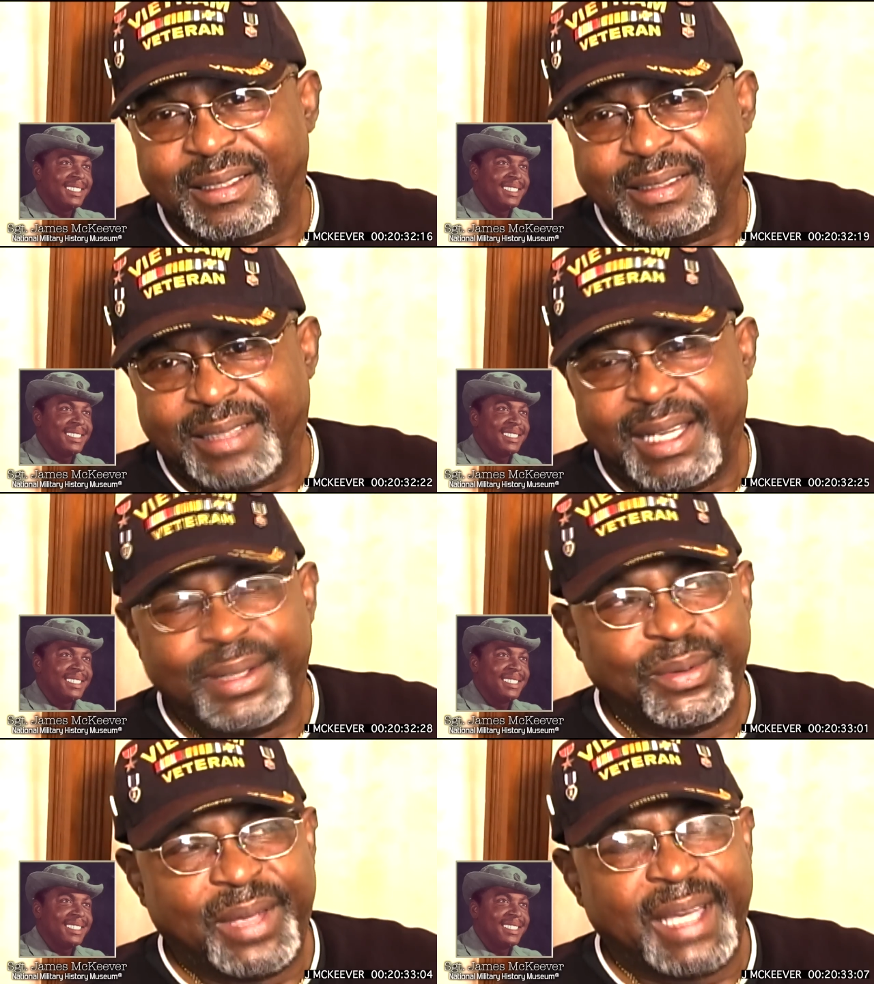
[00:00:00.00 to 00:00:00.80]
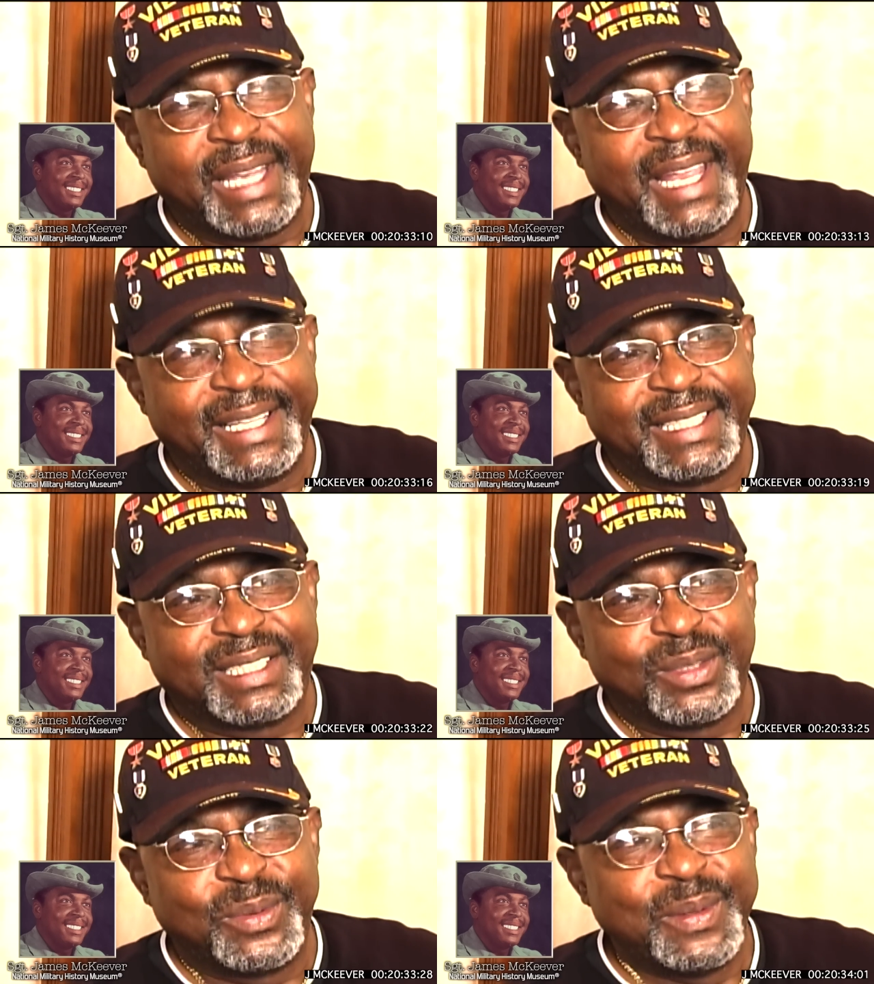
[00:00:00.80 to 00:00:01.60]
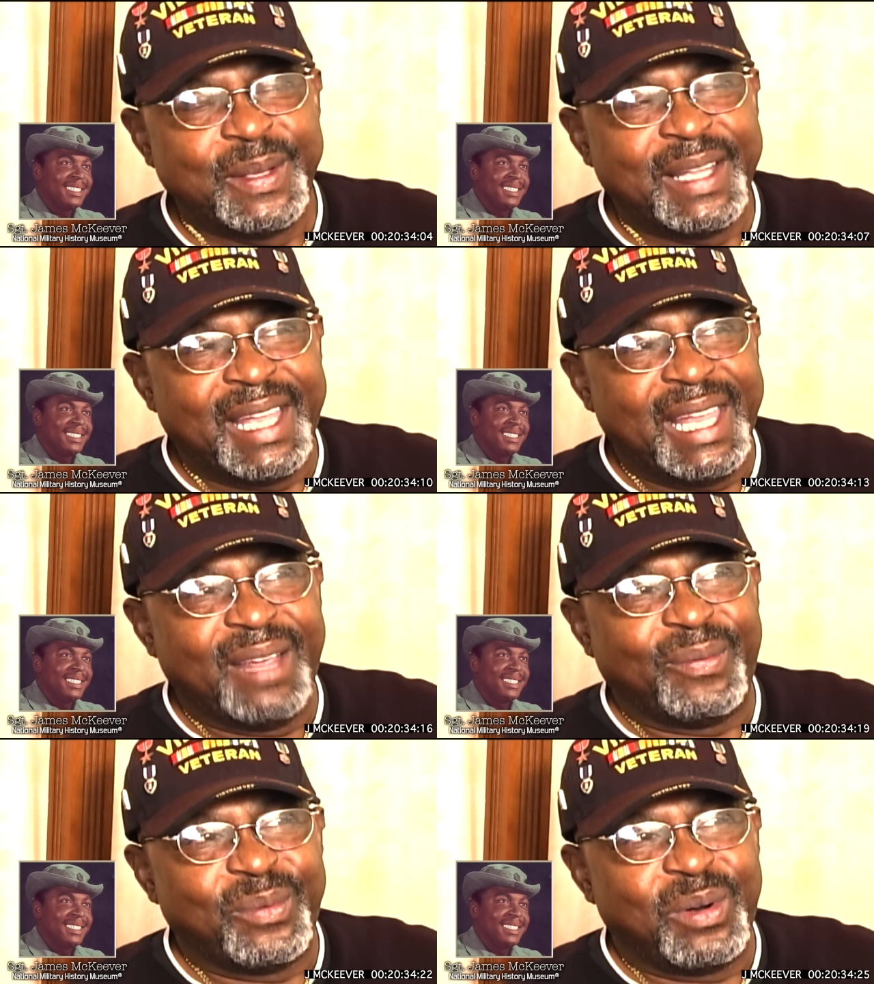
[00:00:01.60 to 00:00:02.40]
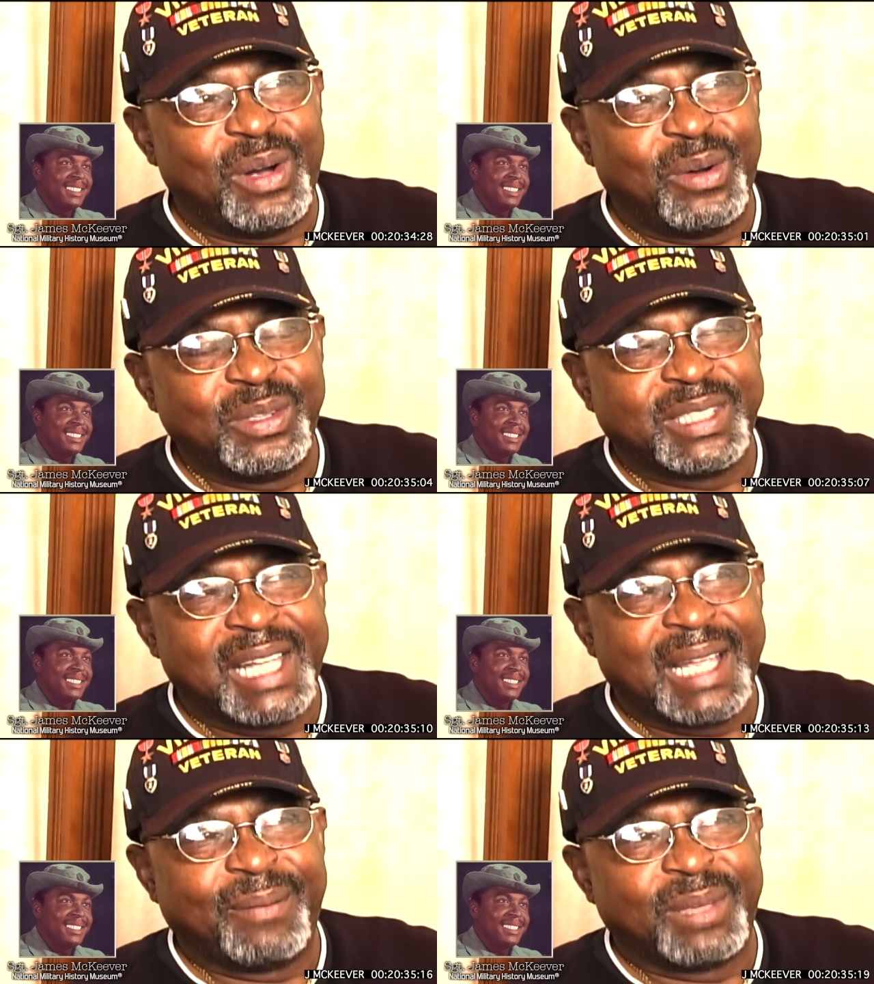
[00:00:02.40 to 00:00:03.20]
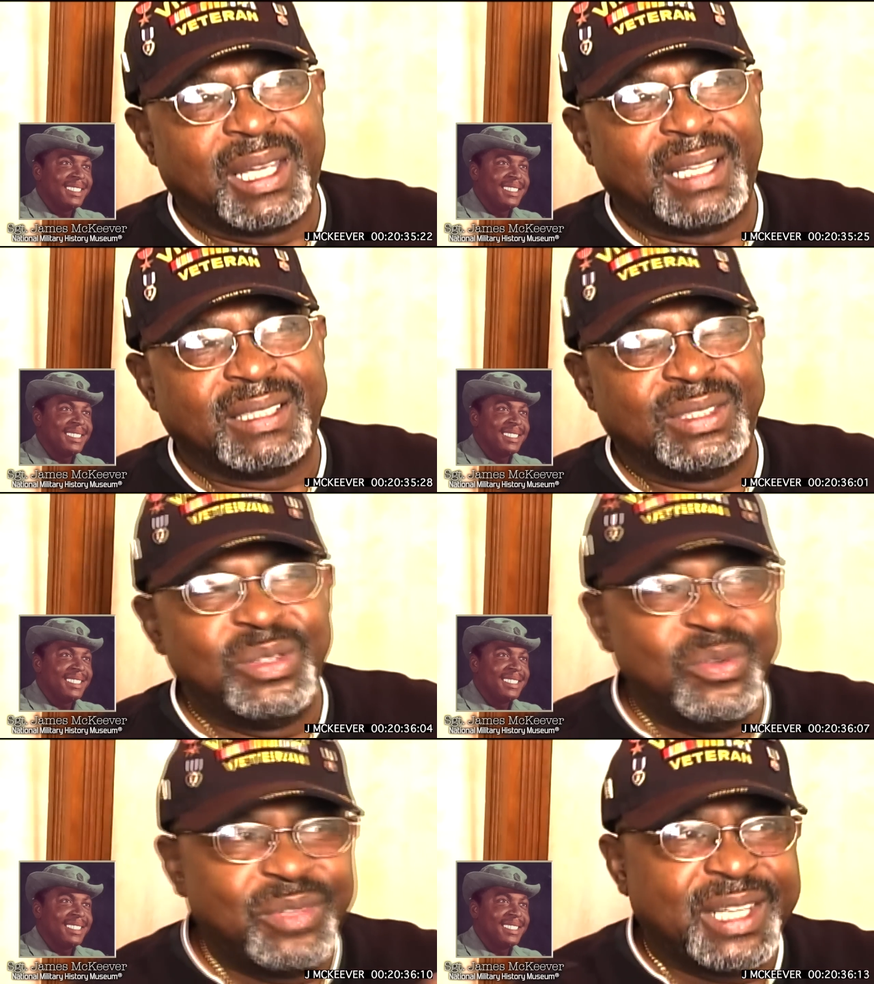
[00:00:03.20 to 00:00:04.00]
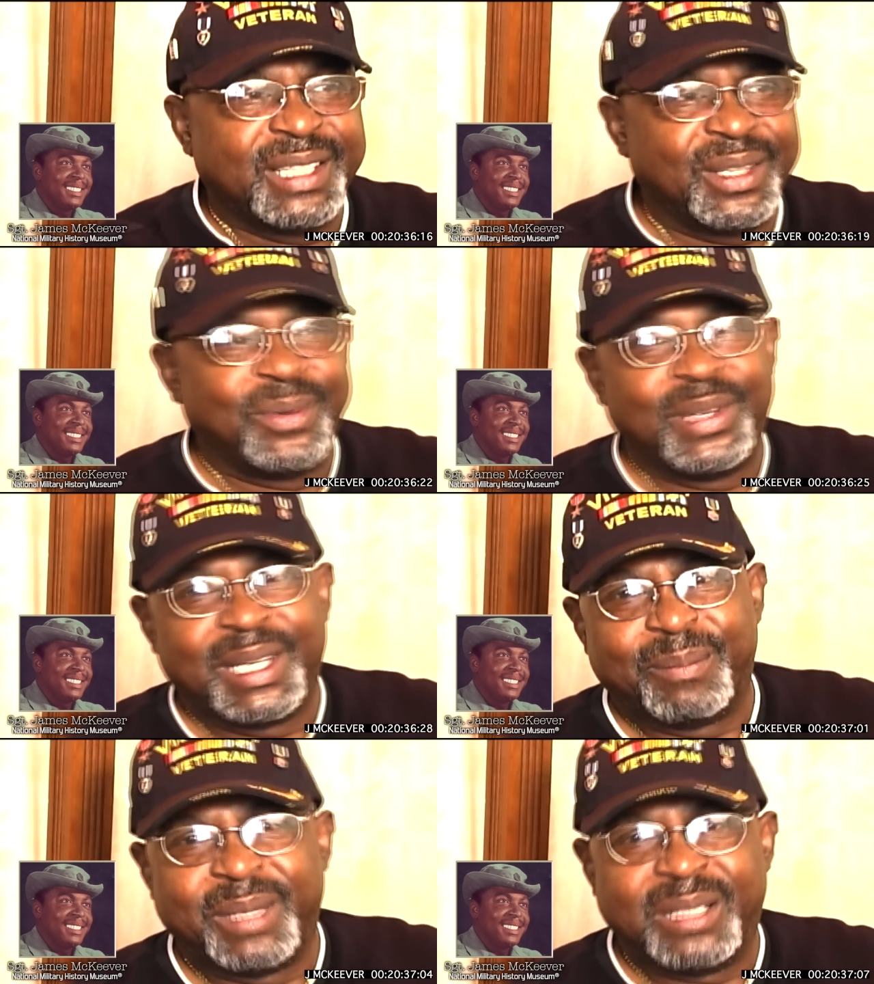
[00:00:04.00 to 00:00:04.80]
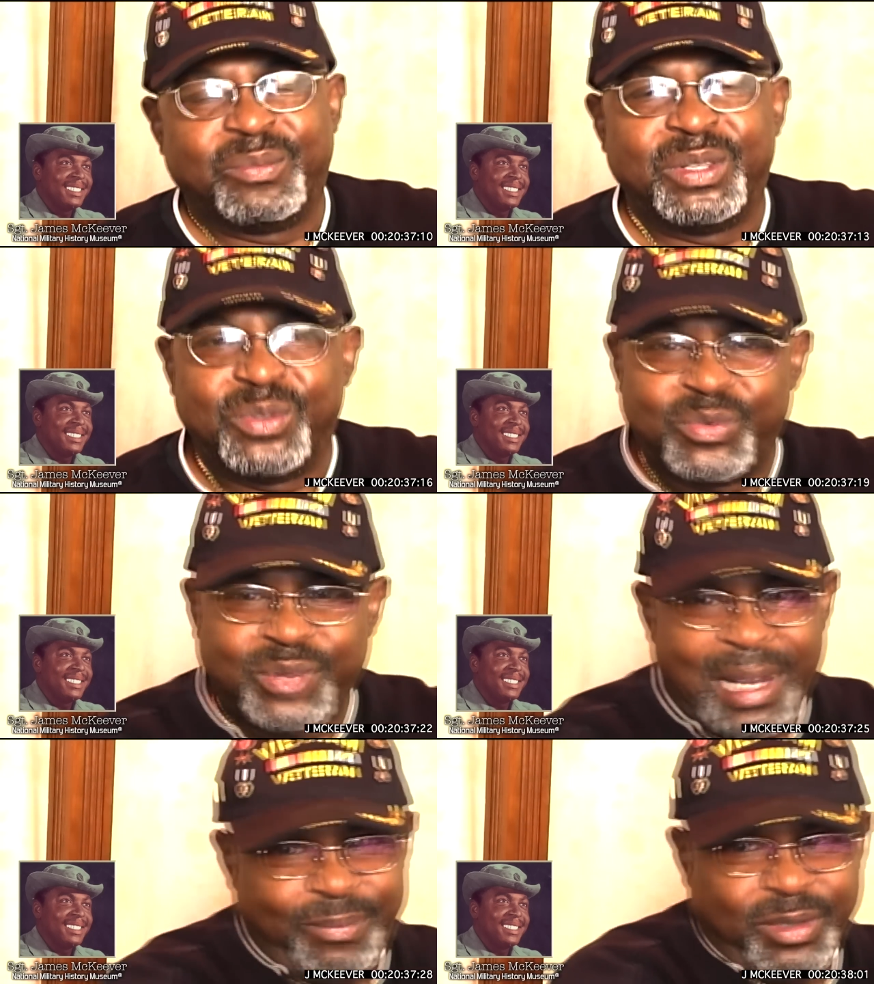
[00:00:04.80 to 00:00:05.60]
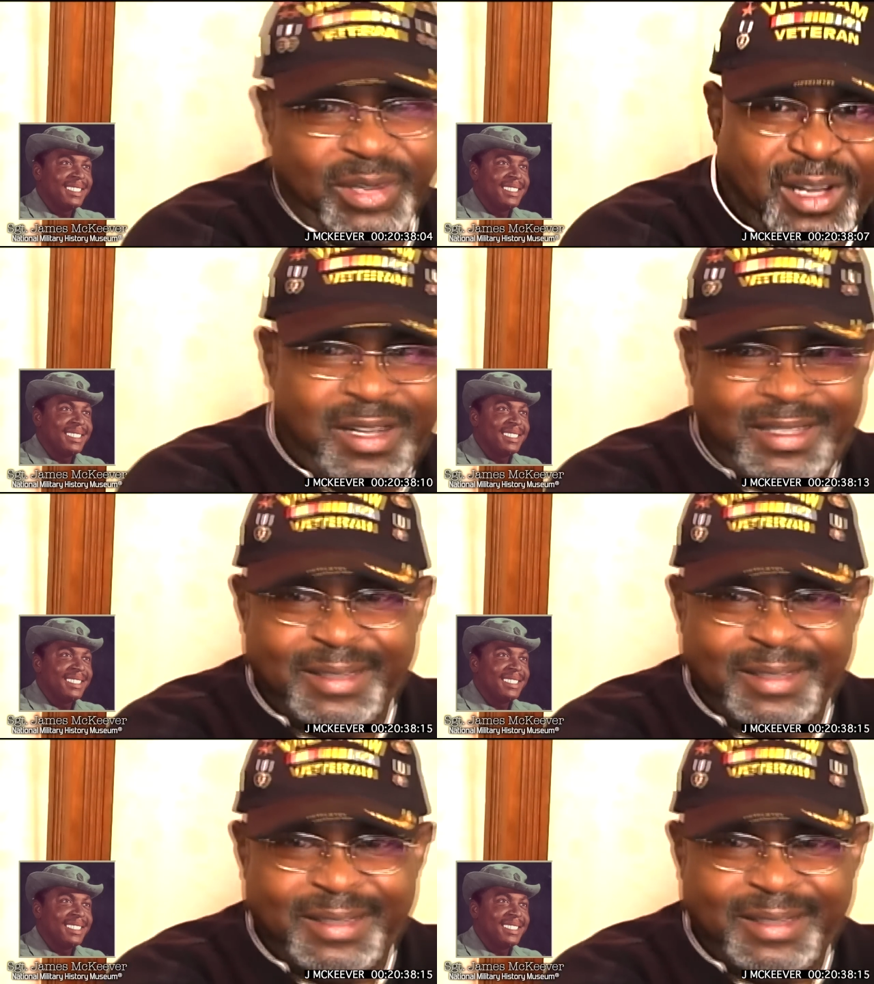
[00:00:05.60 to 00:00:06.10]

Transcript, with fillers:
Speaker 1: They knew that, and so if only time that you didn't know your enemies when you drop your guard.